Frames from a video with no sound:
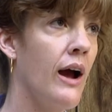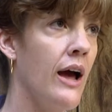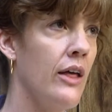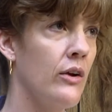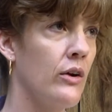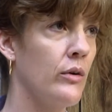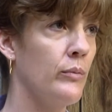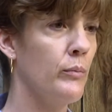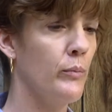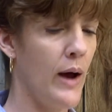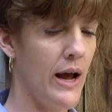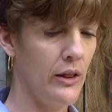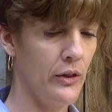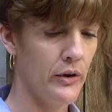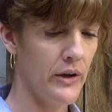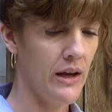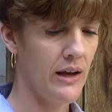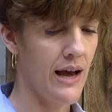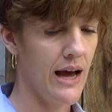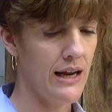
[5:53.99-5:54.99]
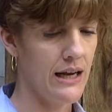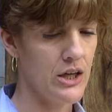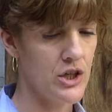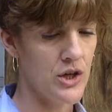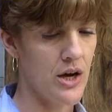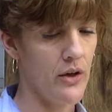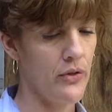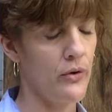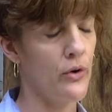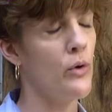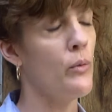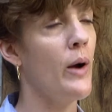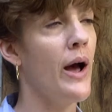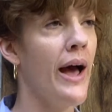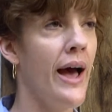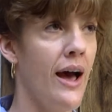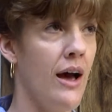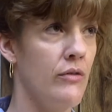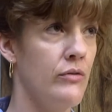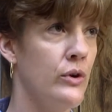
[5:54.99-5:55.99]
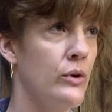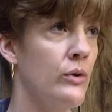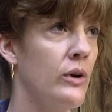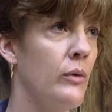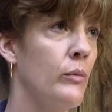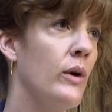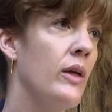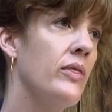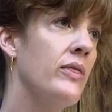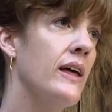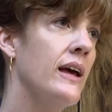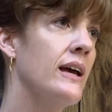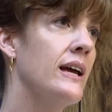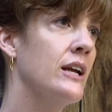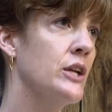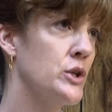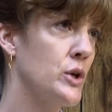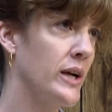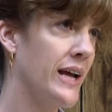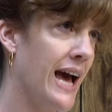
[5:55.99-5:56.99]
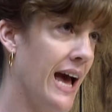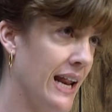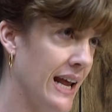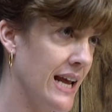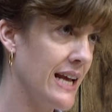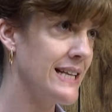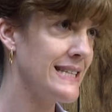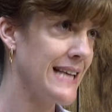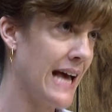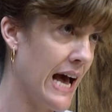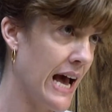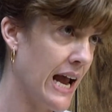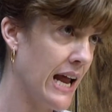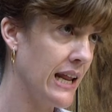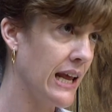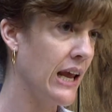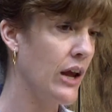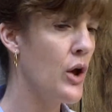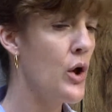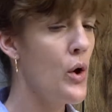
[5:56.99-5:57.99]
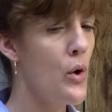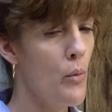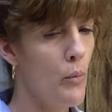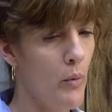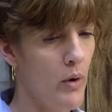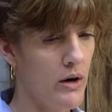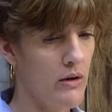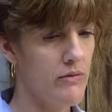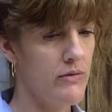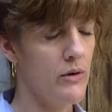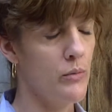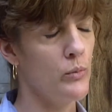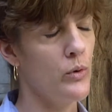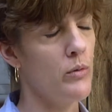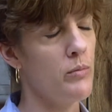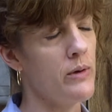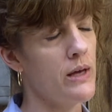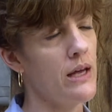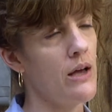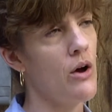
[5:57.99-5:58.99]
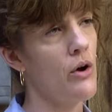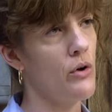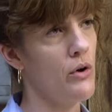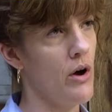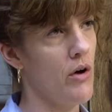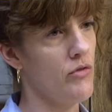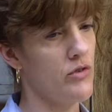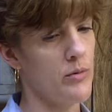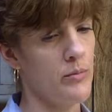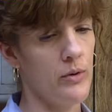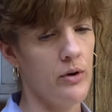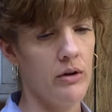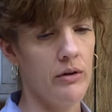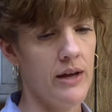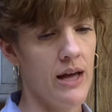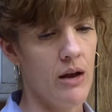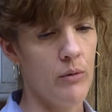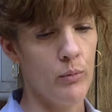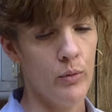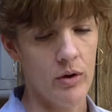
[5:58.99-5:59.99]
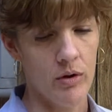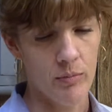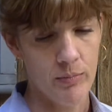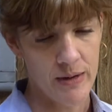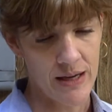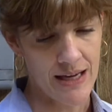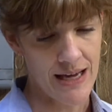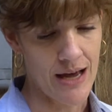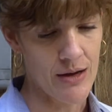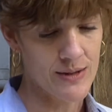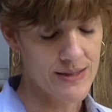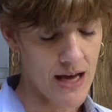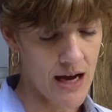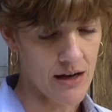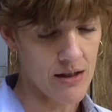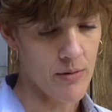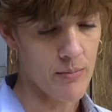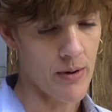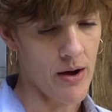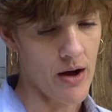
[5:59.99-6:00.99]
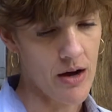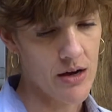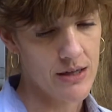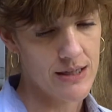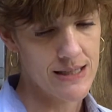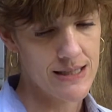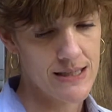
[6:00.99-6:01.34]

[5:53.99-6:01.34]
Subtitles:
either by looking at each other or what have you. And with the intercat anxiety, one of them will be uncomfortable and will pee outside of the box.